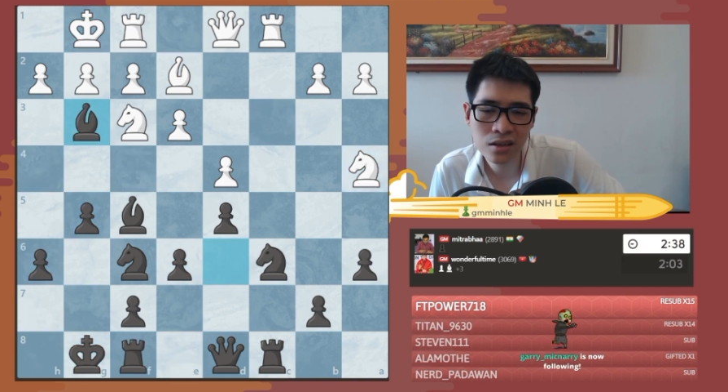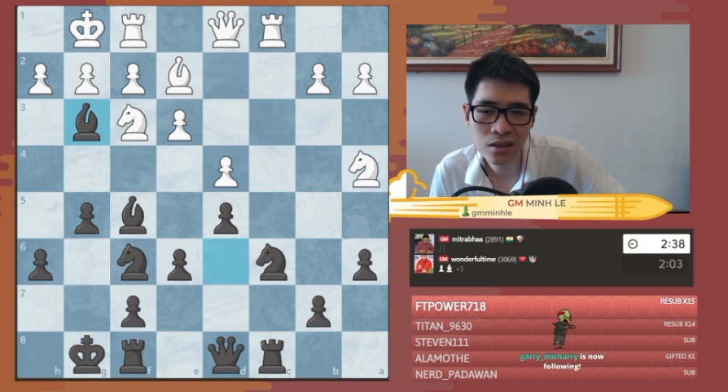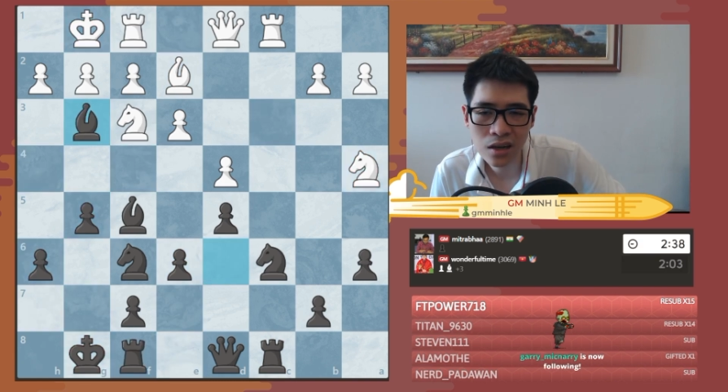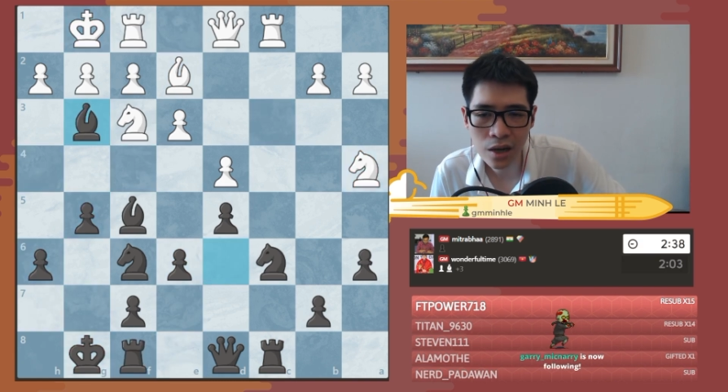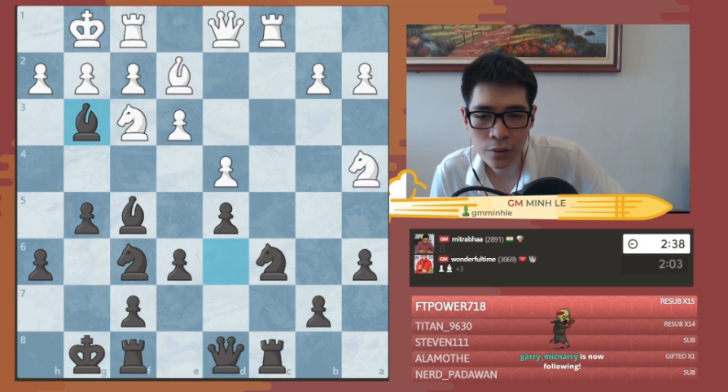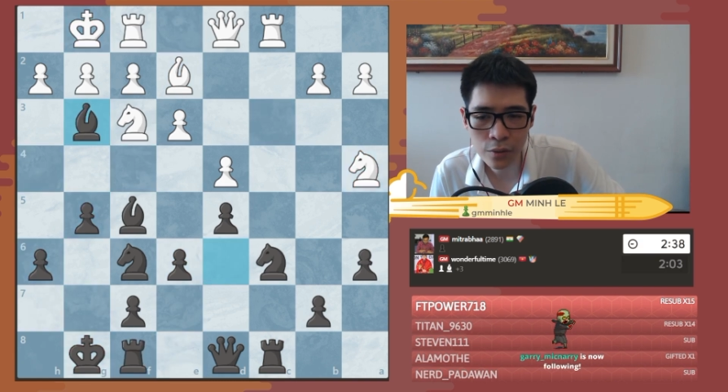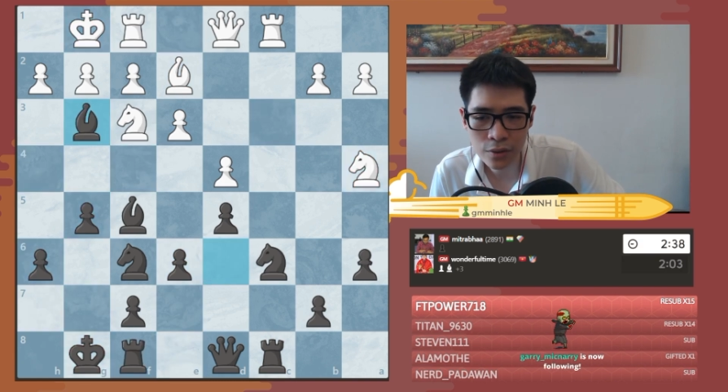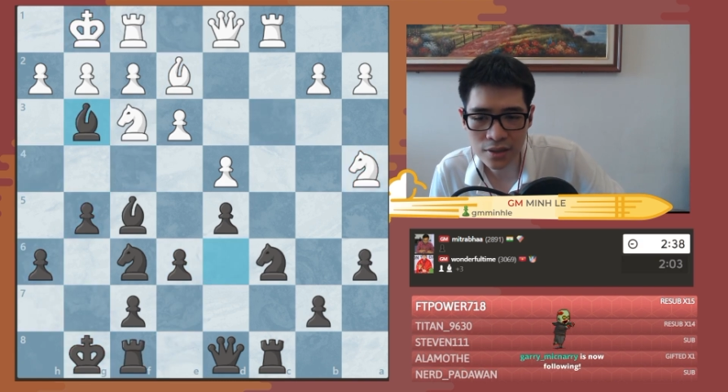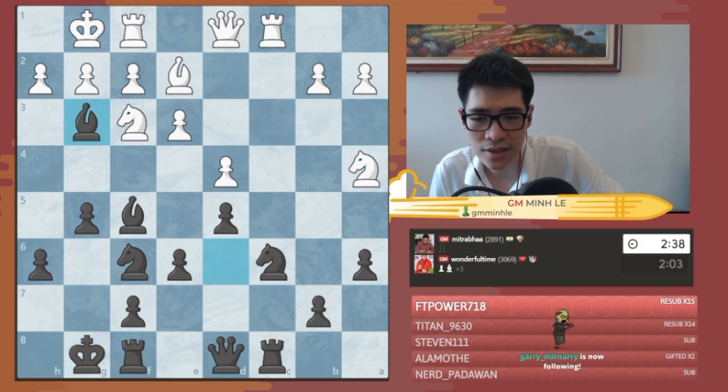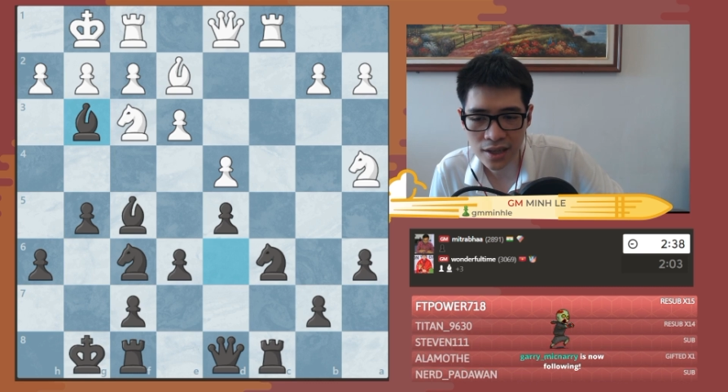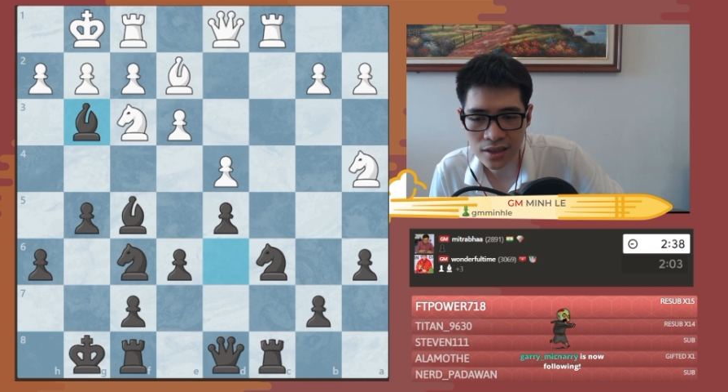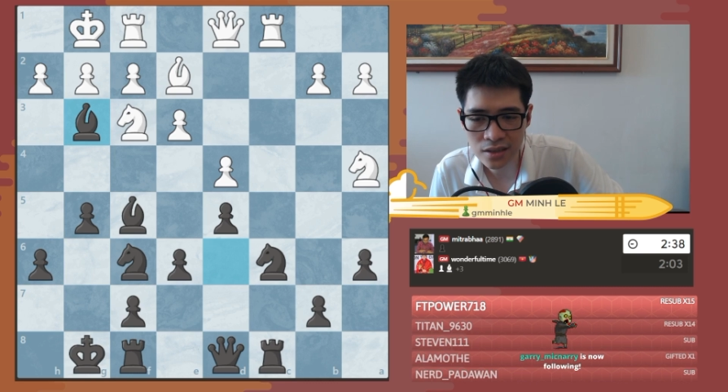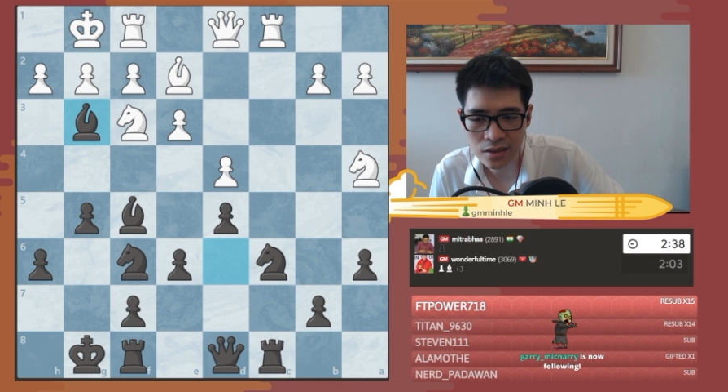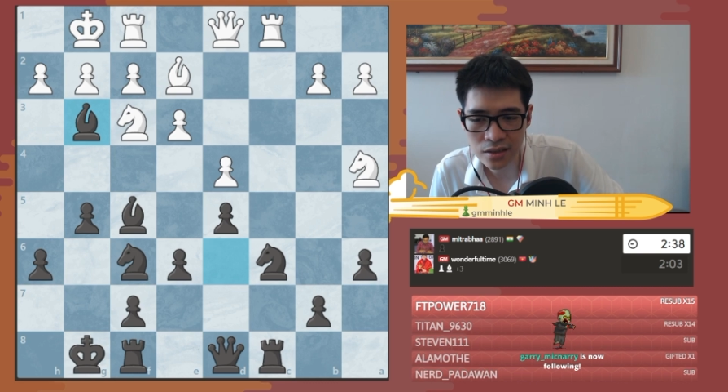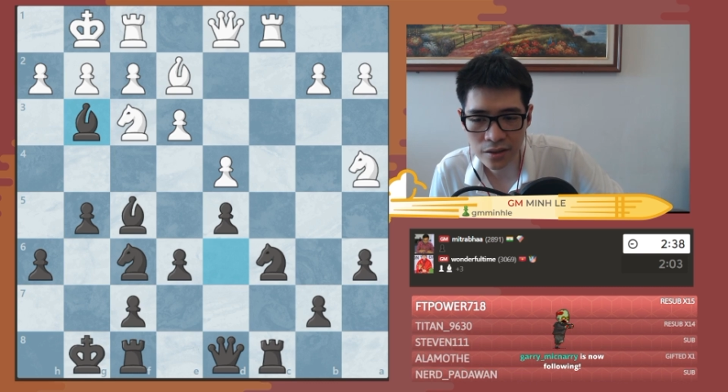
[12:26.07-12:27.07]
I would say,
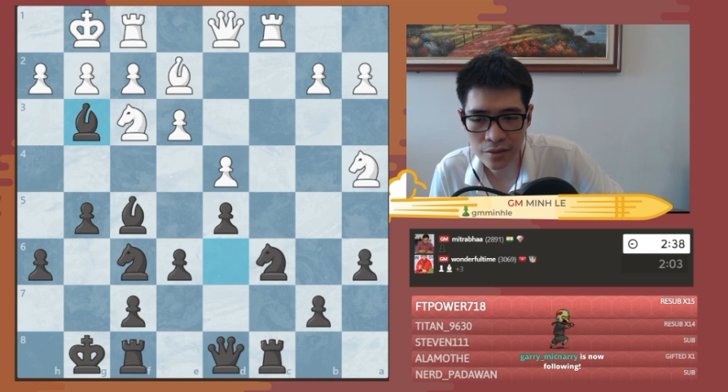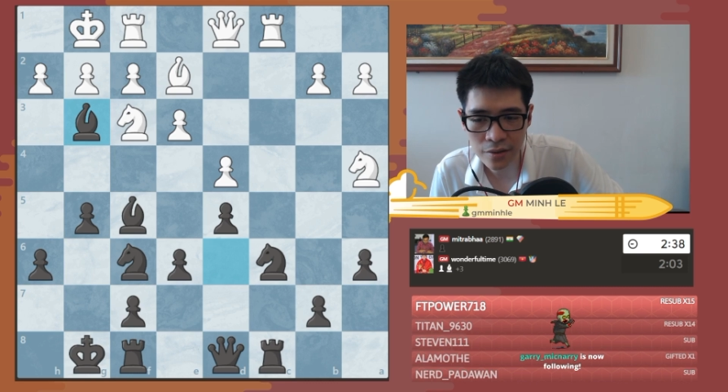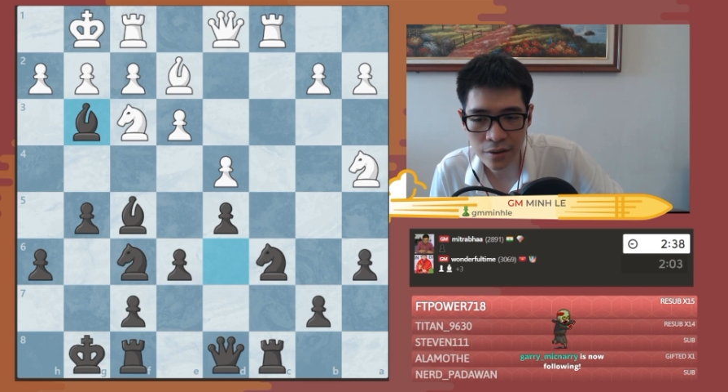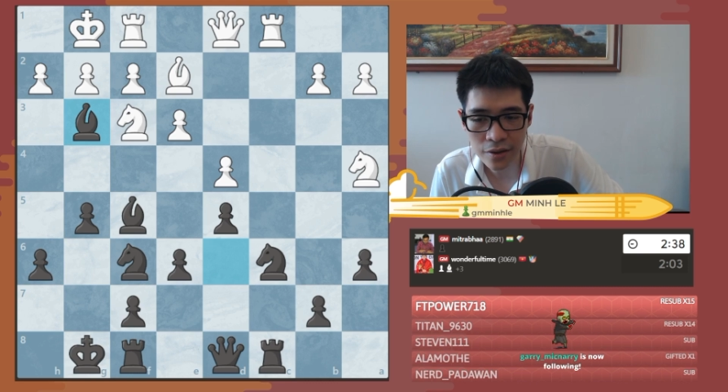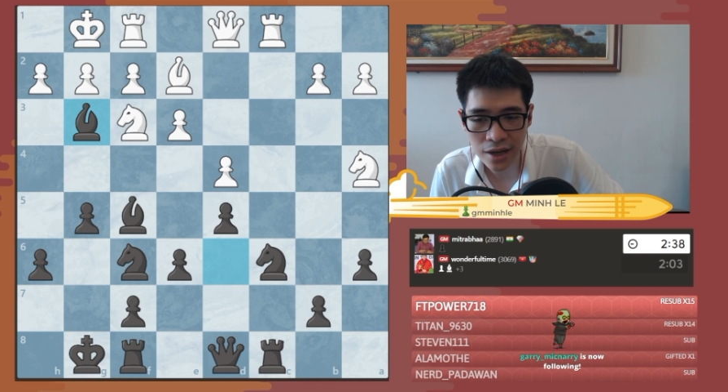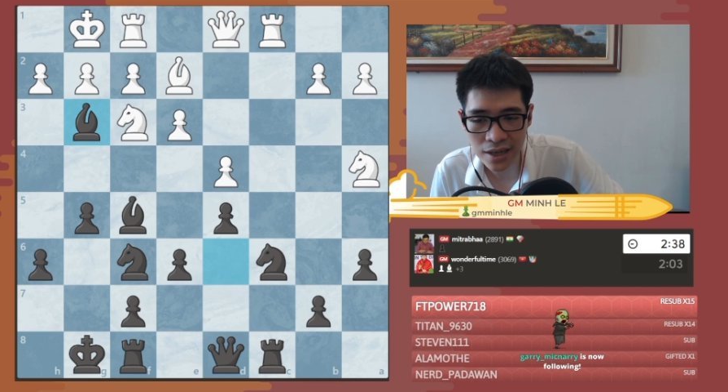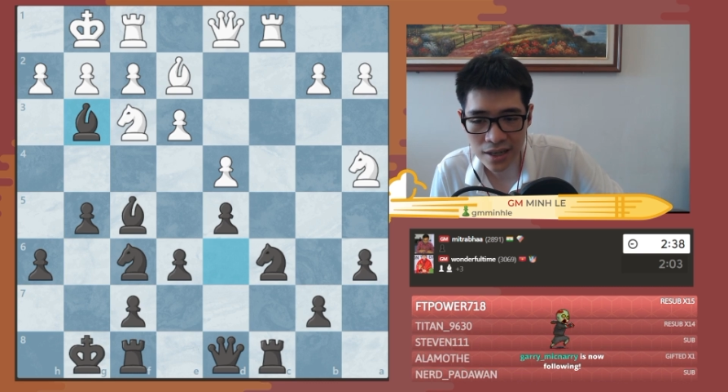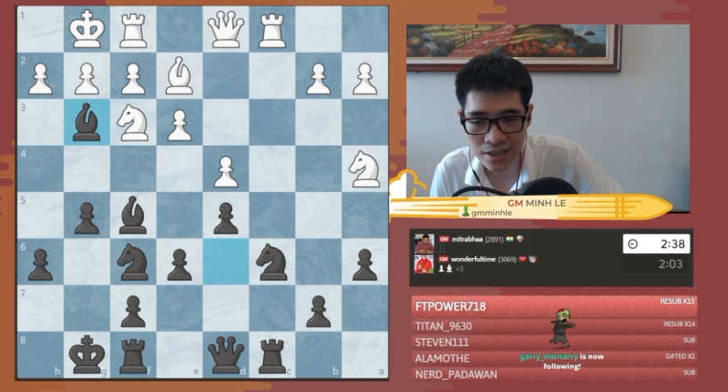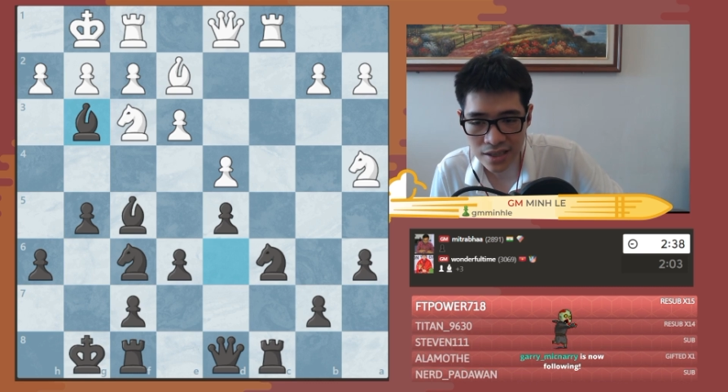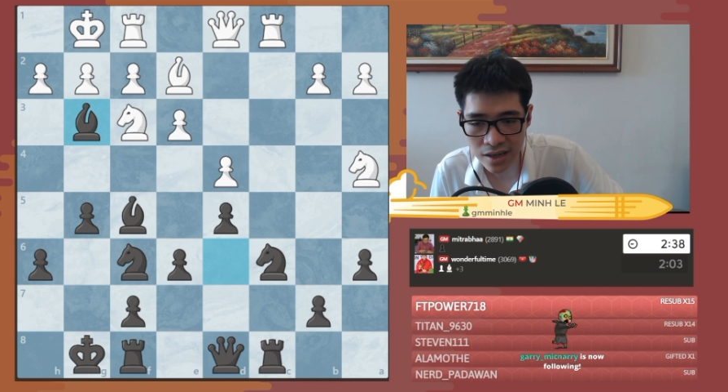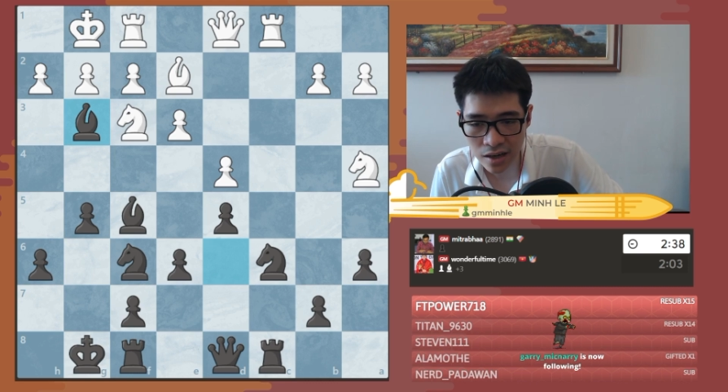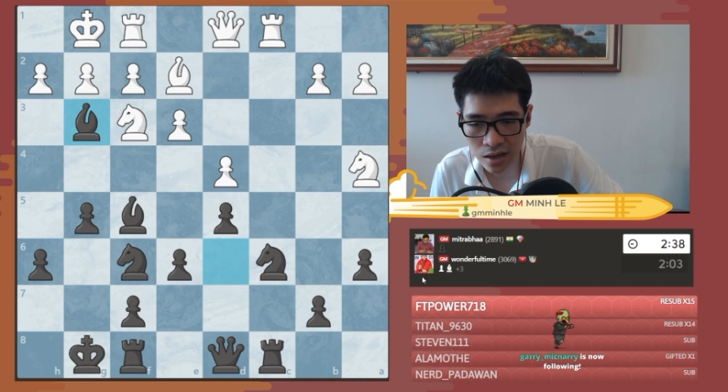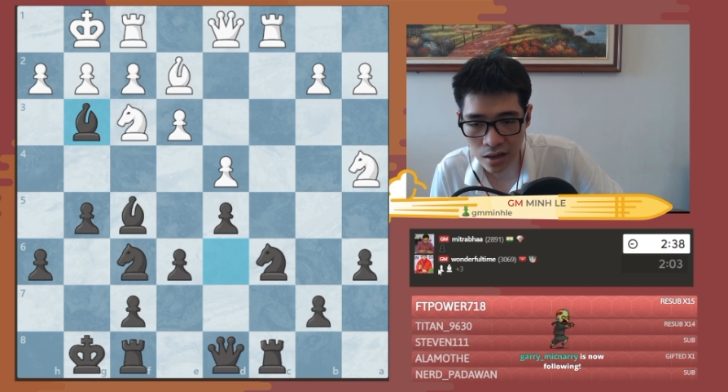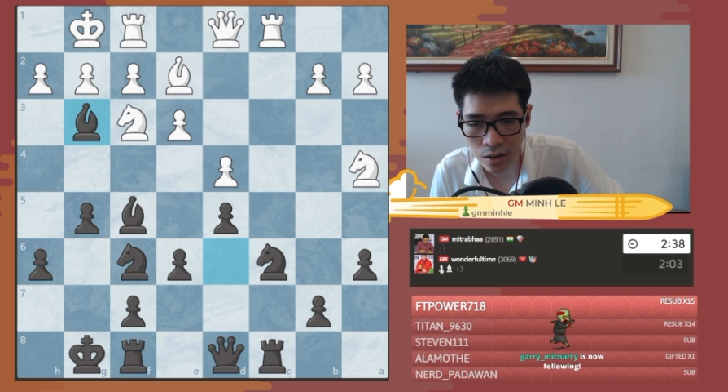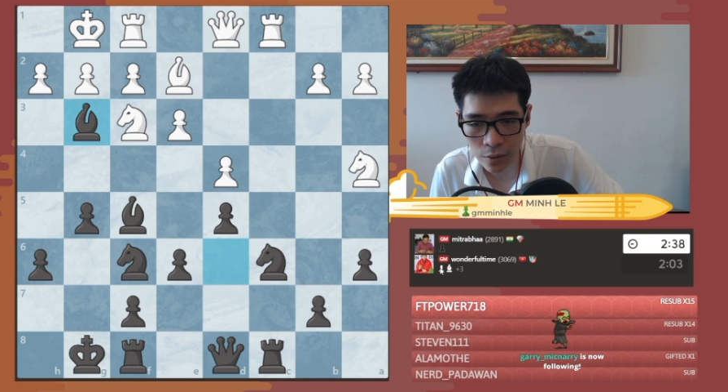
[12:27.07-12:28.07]
to look ideas
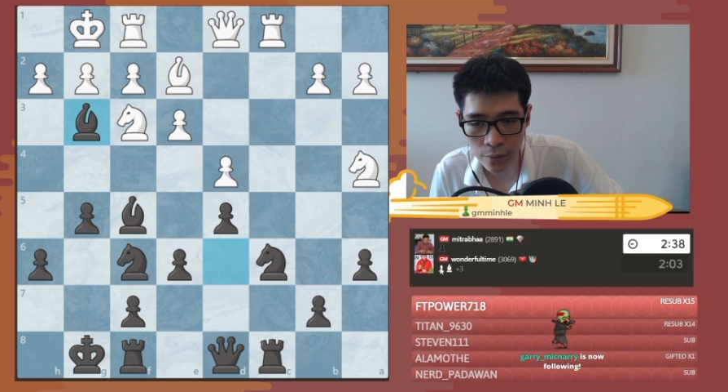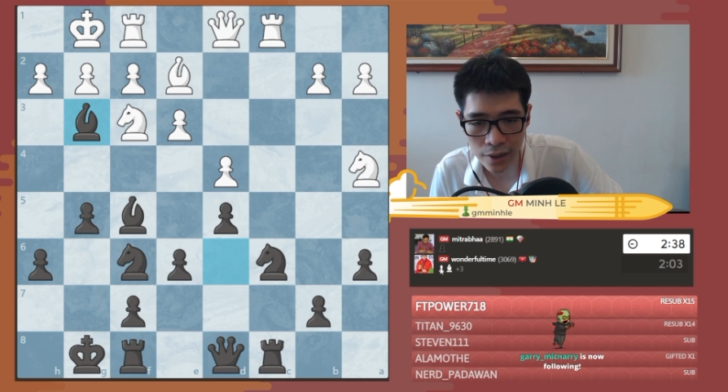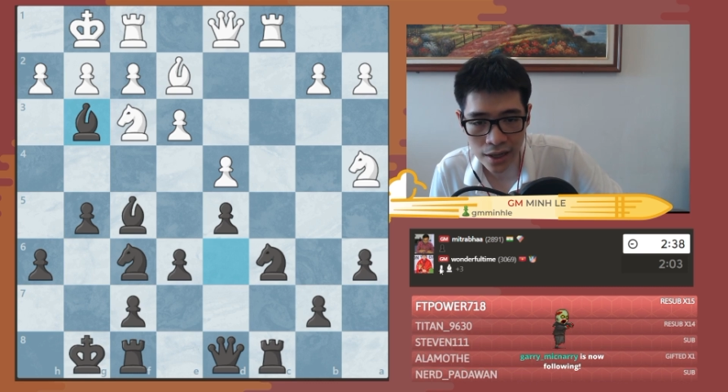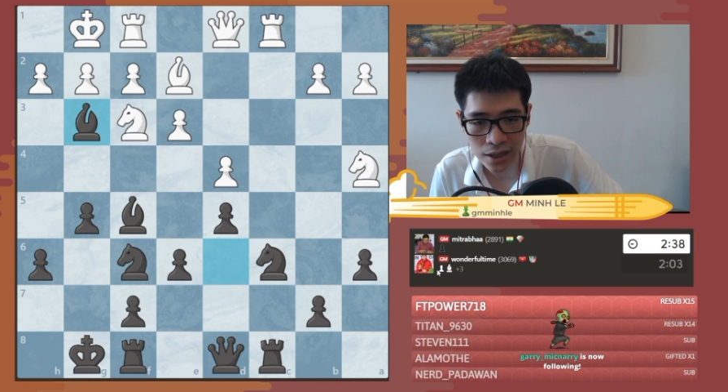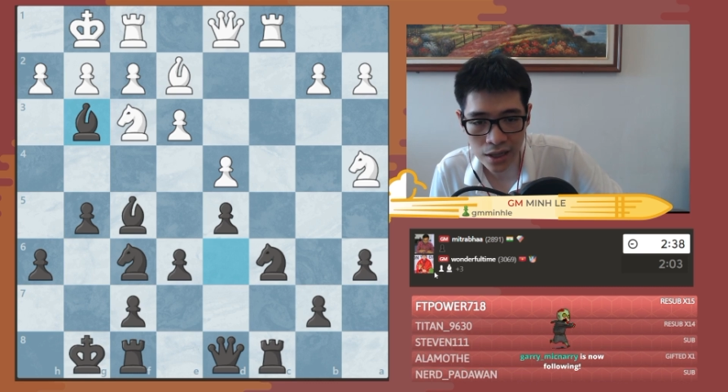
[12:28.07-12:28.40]
here when